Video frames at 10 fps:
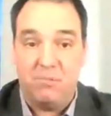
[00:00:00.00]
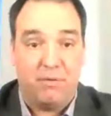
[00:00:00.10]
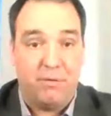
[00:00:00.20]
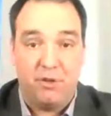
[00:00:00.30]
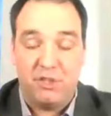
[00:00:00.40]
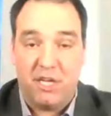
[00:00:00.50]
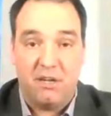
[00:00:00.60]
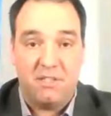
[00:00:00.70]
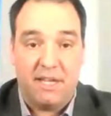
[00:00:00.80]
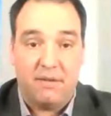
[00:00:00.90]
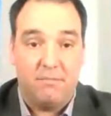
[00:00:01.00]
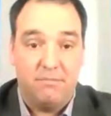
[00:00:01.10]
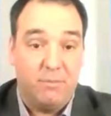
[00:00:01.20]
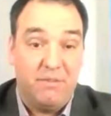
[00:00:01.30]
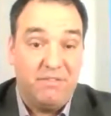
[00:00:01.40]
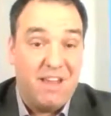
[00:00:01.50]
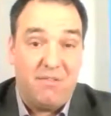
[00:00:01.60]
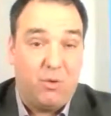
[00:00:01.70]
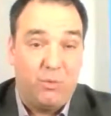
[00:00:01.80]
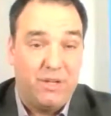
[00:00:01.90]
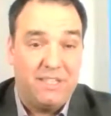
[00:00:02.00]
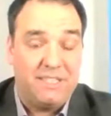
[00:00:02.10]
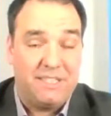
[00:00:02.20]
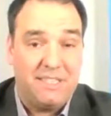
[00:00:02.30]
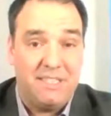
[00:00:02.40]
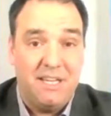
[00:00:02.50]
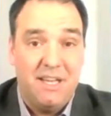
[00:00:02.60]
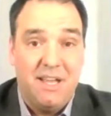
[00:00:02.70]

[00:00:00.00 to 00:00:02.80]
preferred shares like we've never really seen.